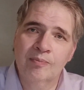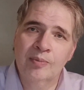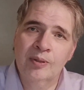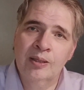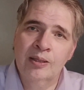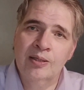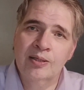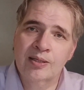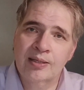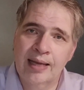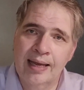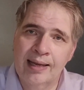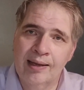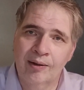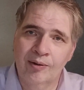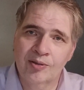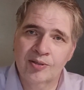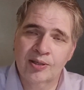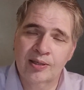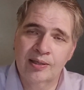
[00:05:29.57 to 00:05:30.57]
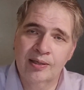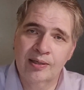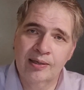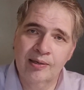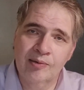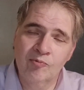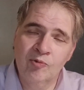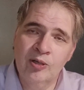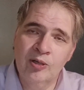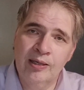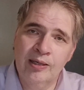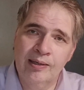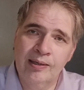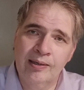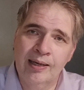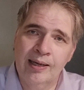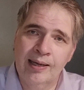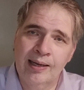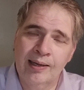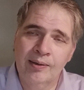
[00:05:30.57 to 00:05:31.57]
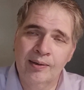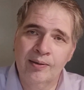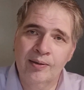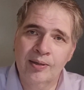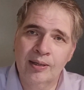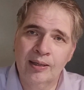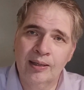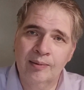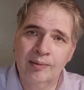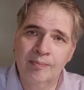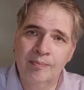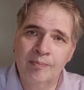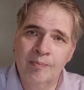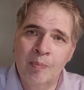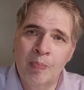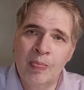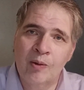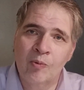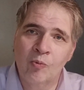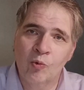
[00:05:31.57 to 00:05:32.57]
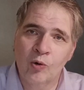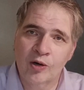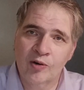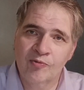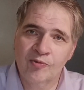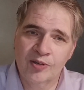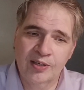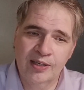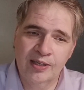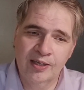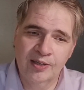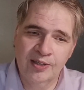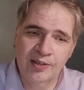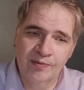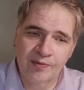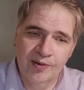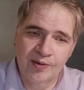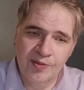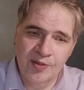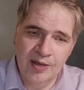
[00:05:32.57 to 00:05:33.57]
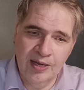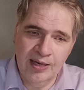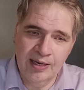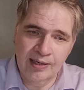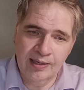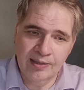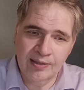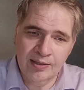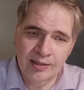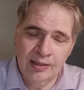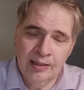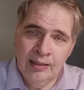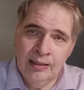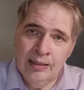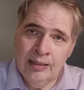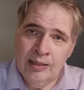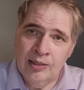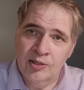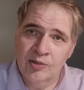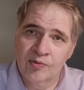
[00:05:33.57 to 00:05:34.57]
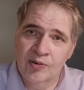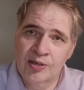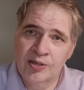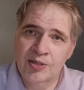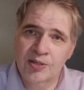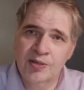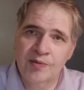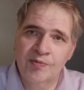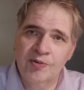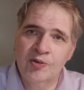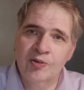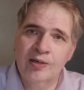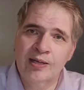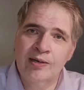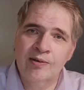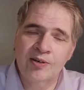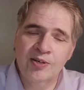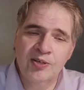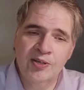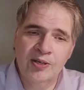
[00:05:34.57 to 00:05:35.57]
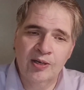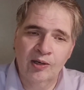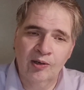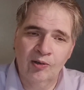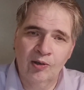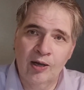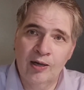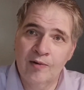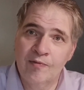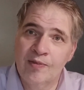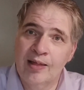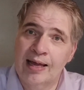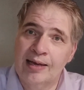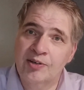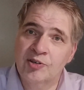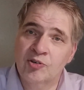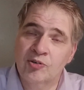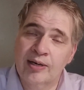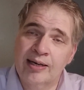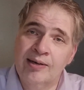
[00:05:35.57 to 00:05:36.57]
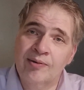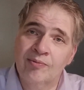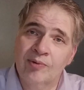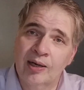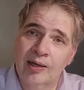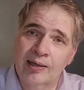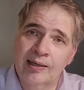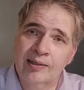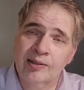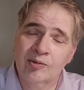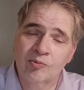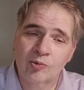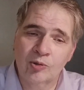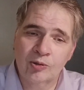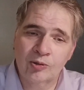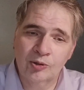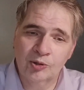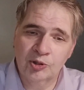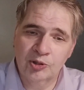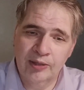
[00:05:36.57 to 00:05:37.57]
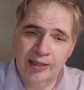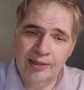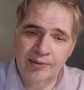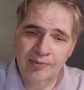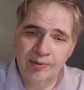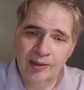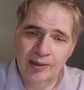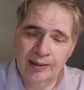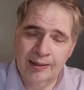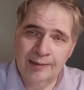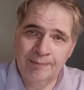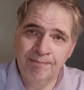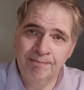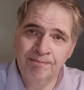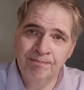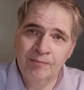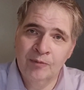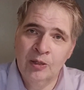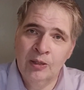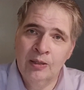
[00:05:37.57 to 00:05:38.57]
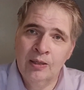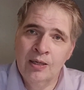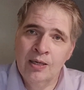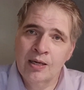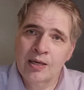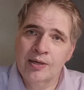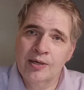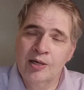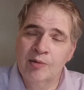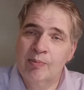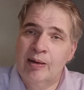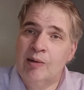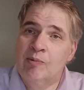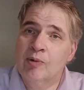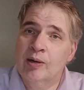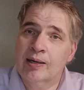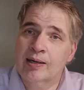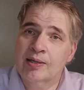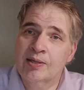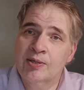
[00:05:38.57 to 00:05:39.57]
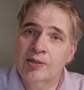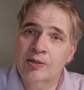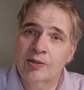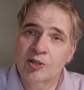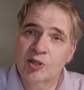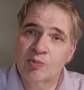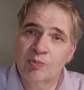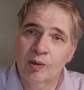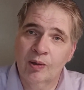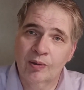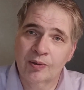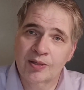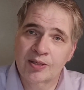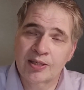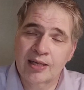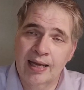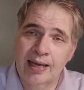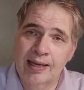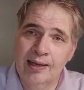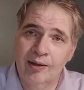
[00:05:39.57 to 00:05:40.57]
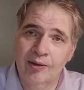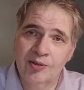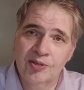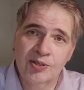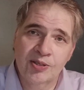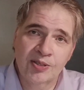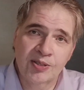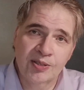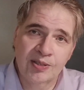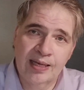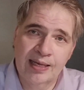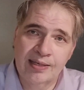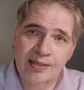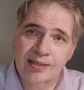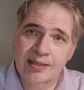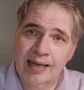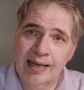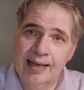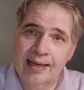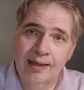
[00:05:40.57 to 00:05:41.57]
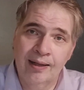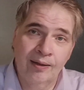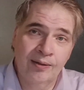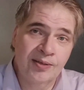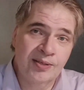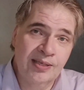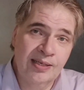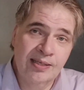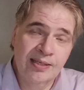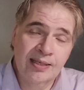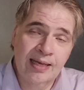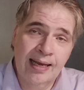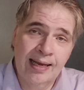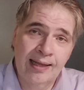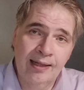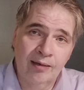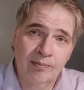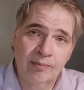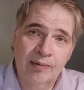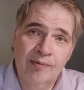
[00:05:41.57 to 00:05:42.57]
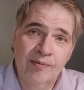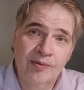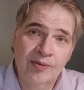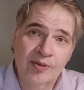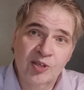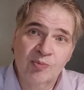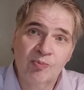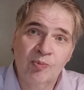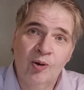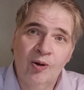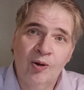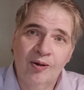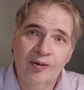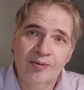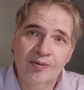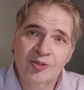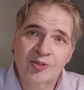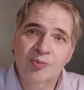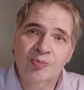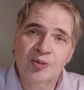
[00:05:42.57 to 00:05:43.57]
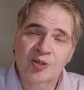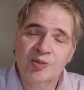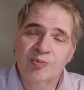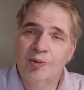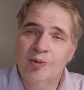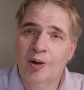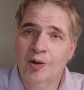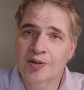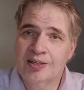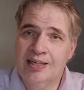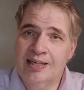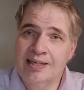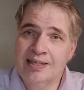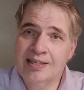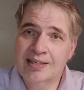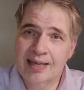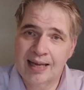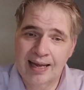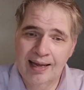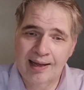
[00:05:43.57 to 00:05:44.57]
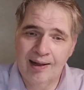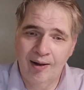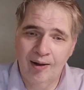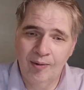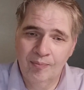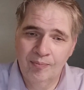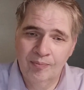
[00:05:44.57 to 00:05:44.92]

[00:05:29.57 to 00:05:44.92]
scales can work for different things. So, for instance, if you're interested in a lot of that train running, the rural train running, you may want to consider smaller scales, such as N scale, Z scale, or even the small, super small T scale.